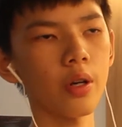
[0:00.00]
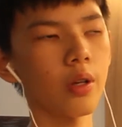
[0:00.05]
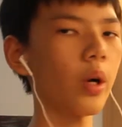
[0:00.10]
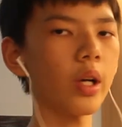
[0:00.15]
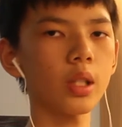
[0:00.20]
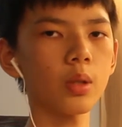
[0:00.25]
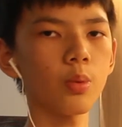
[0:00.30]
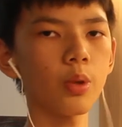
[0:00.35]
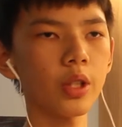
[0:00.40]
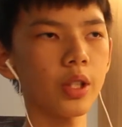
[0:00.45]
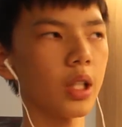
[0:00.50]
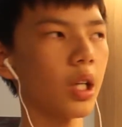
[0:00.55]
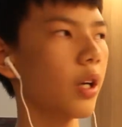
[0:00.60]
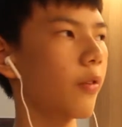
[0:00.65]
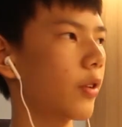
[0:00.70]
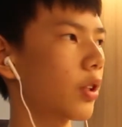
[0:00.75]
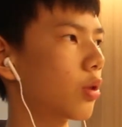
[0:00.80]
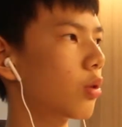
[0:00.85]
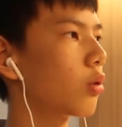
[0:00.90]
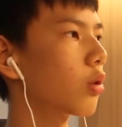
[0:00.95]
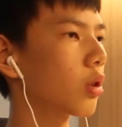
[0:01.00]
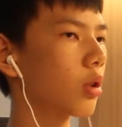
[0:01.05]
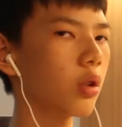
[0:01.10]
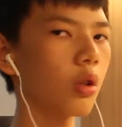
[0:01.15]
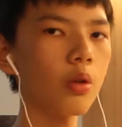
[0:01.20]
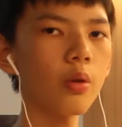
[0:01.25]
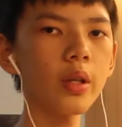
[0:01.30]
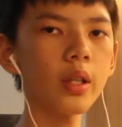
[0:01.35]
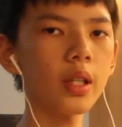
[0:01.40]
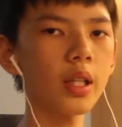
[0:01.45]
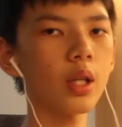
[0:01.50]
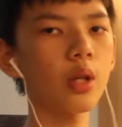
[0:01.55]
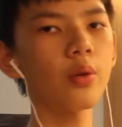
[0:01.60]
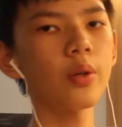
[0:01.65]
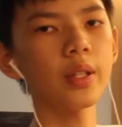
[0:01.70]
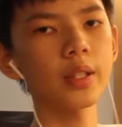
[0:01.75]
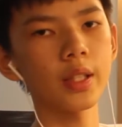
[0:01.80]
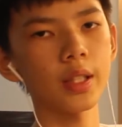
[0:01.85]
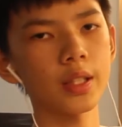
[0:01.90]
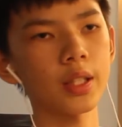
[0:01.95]
Vice versa, if it's too slow,
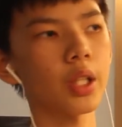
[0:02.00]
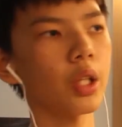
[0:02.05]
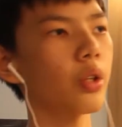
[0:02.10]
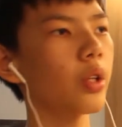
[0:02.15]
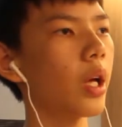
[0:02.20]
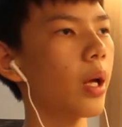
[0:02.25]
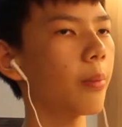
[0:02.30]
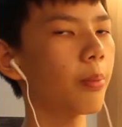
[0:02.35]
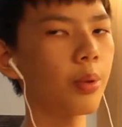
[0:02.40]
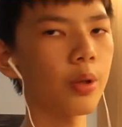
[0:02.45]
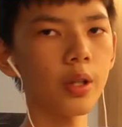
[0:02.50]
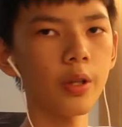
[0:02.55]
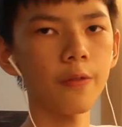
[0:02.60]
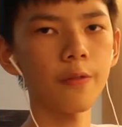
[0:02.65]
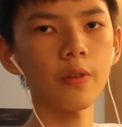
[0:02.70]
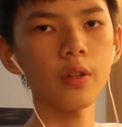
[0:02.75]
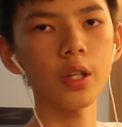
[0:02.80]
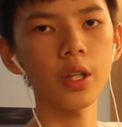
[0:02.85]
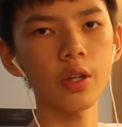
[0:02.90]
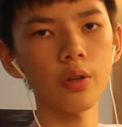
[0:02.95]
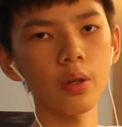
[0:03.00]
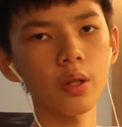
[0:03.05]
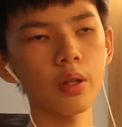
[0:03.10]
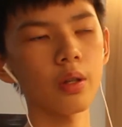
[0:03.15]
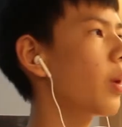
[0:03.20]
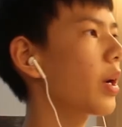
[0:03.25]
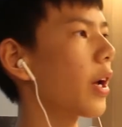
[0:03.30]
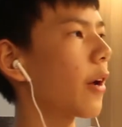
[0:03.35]
decrease the scale and put it nearer. When